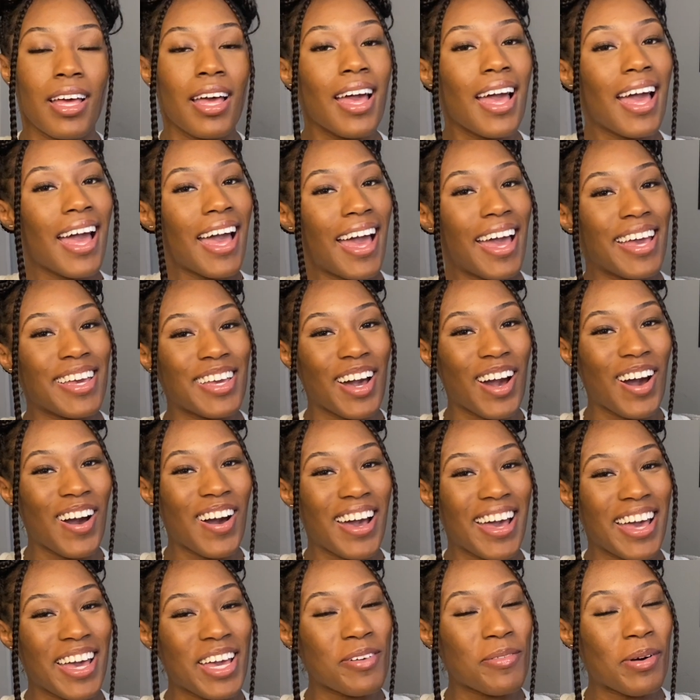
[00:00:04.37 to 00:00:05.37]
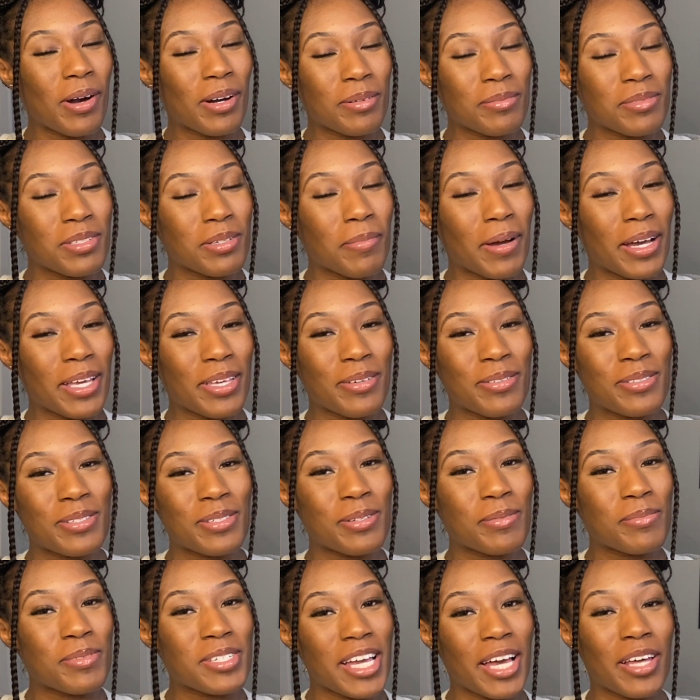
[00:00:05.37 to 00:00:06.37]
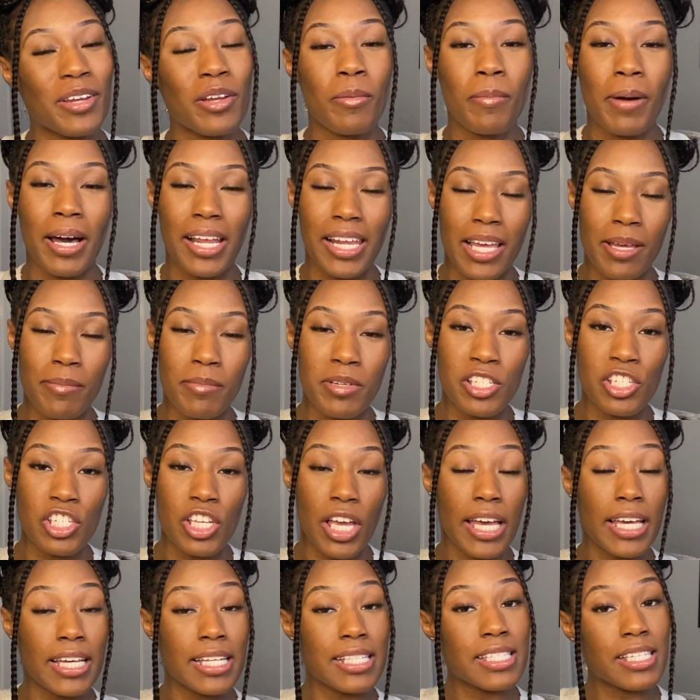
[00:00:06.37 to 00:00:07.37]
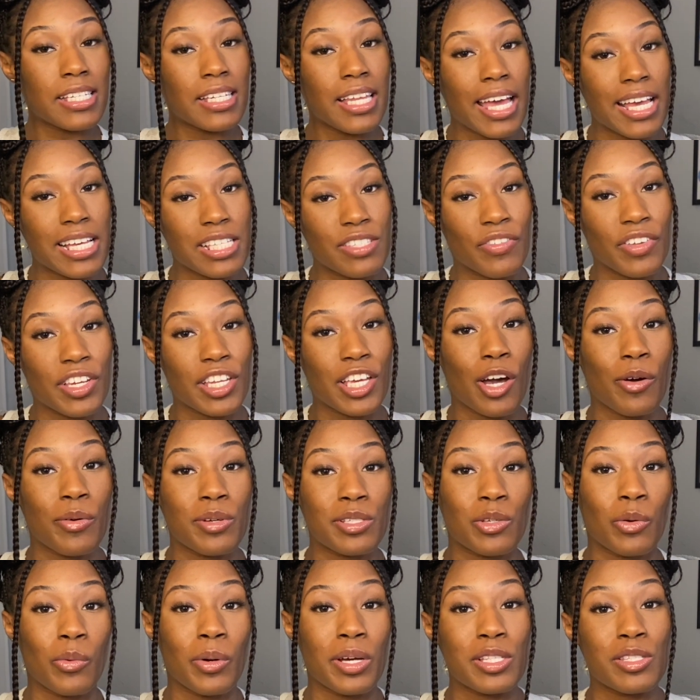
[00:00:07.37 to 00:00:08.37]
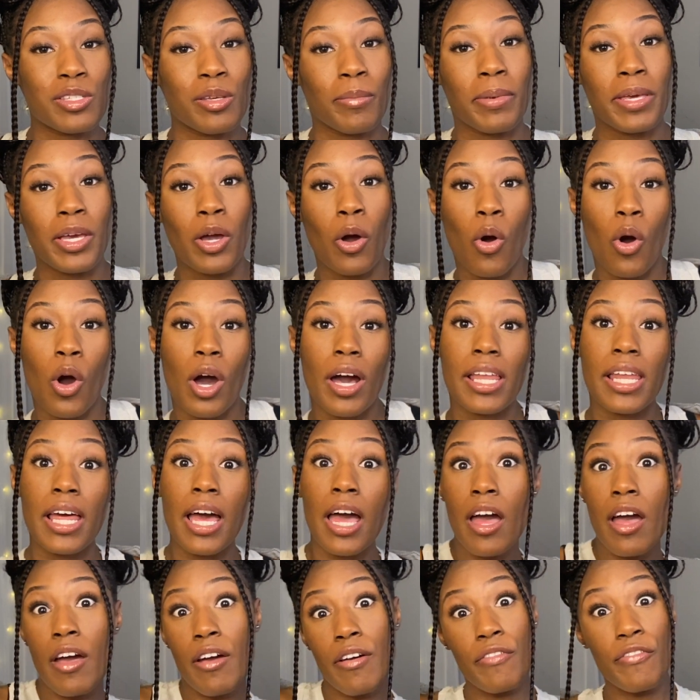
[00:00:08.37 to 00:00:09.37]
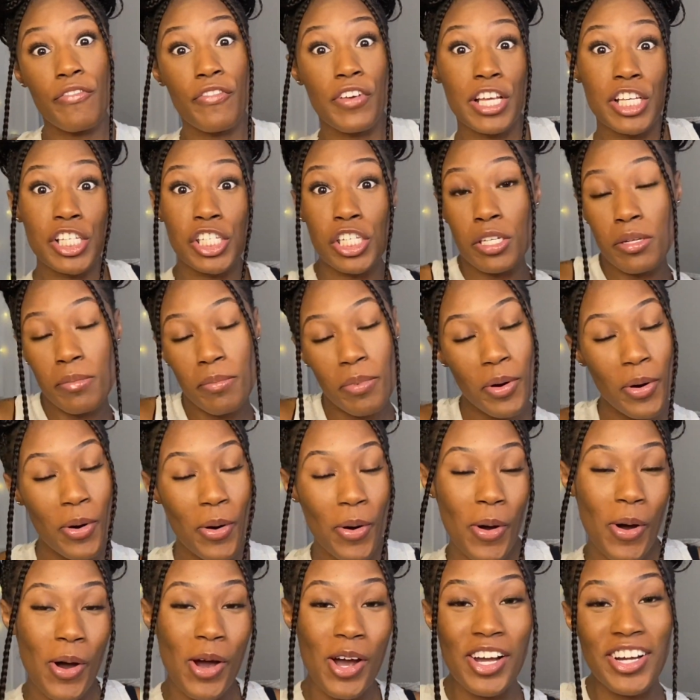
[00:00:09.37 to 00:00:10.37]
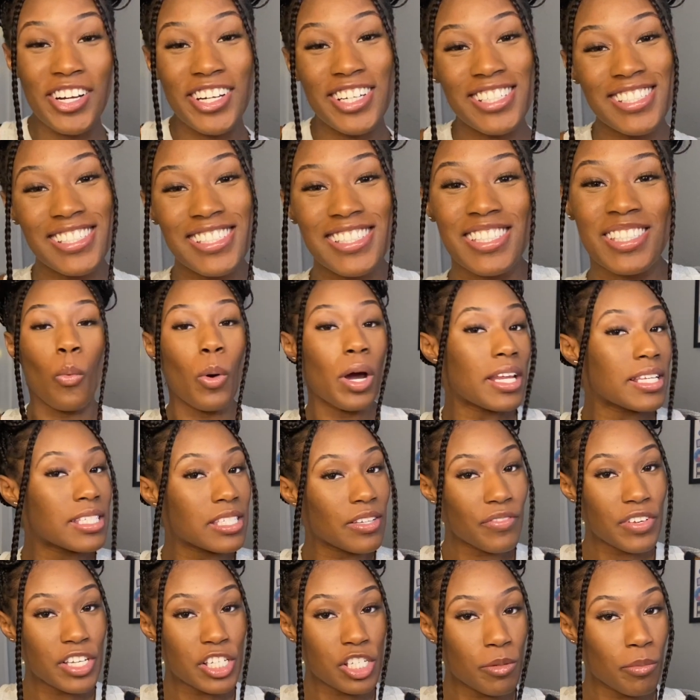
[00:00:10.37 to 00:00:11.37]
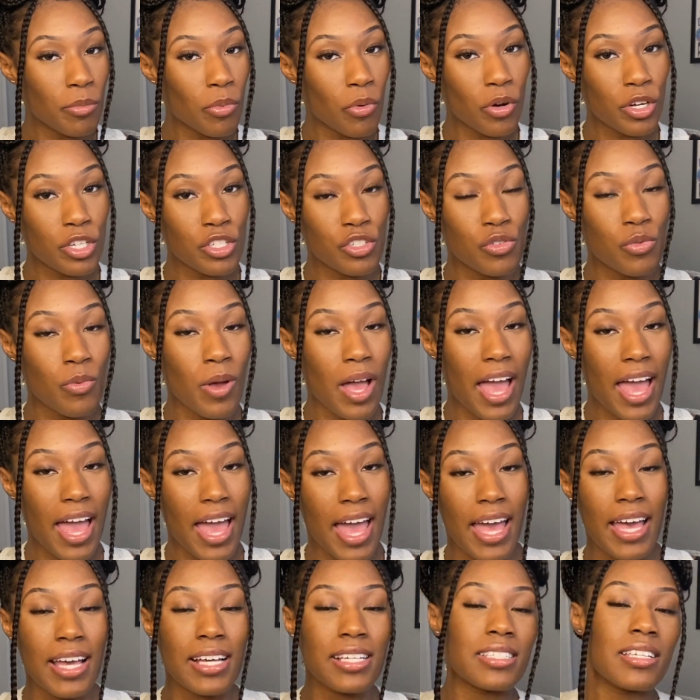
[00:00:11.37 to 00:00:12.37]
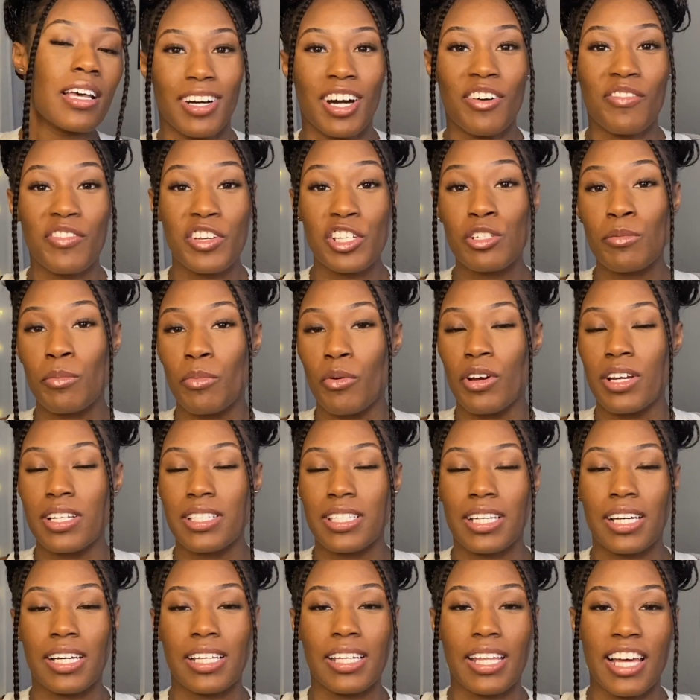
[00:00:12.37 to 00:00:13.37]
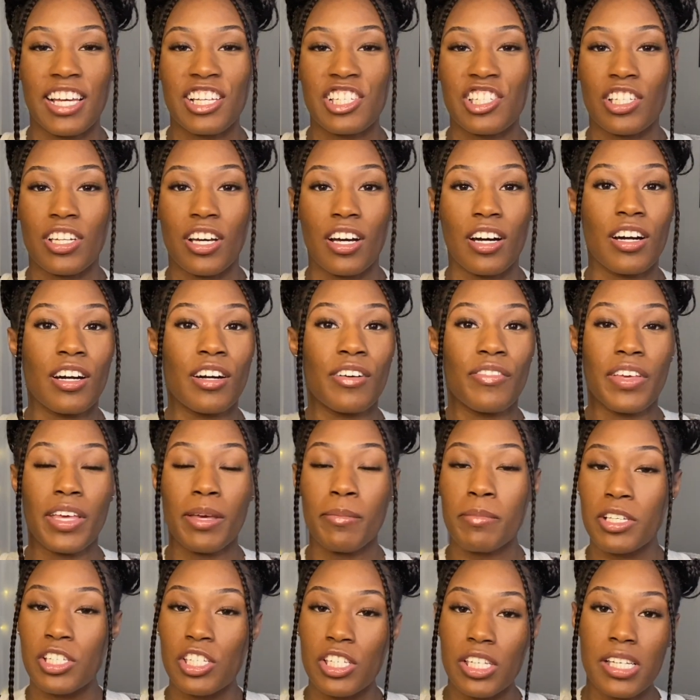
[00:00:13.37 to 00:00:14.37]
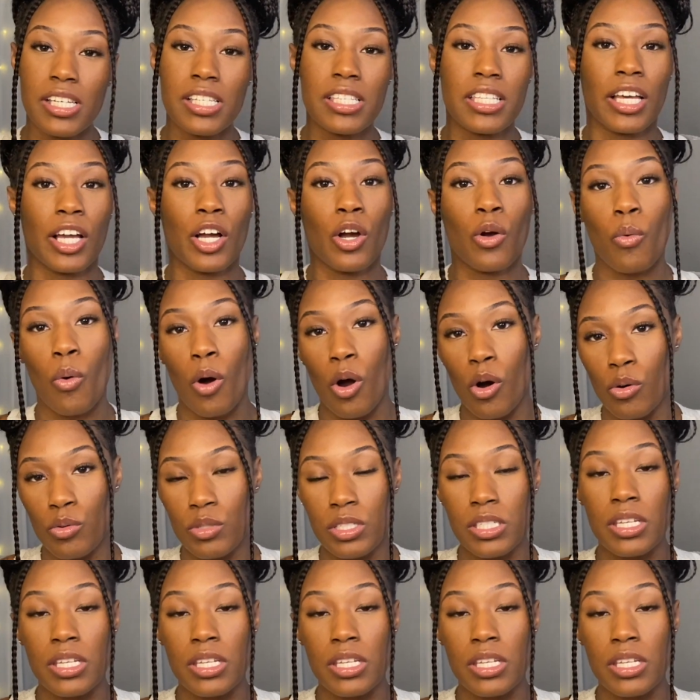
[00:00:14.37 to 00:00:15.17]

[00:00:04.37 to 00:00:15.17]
Hey y'all, hey, welcome to my YouTube channel. My name is Shay and today's video is going to be on vision boards. What is a vision board, you ask? A vision board is a collection of images and quotes